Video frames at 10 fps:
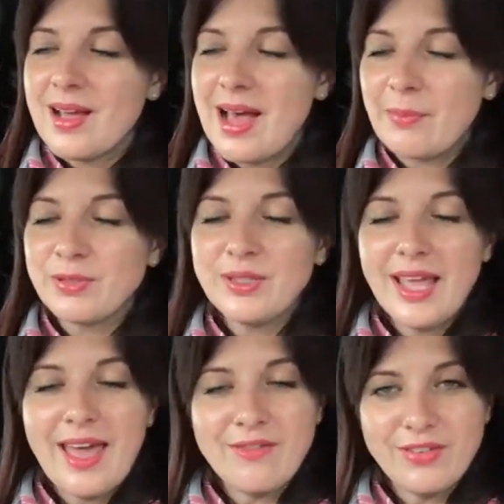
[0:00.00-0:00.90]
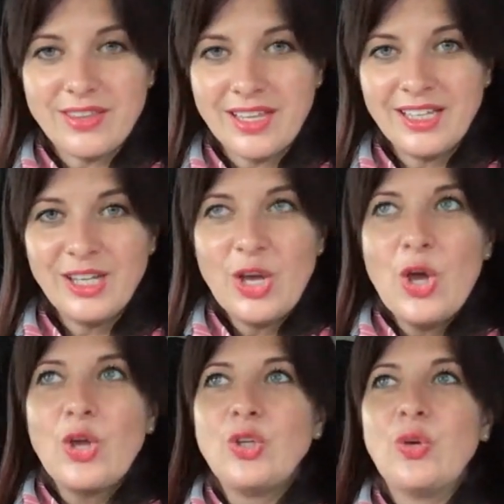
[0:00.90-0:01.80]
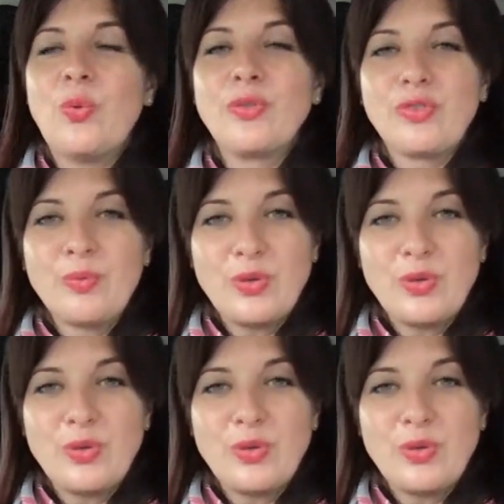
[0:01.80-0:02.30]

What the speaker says: absolutely everything you want from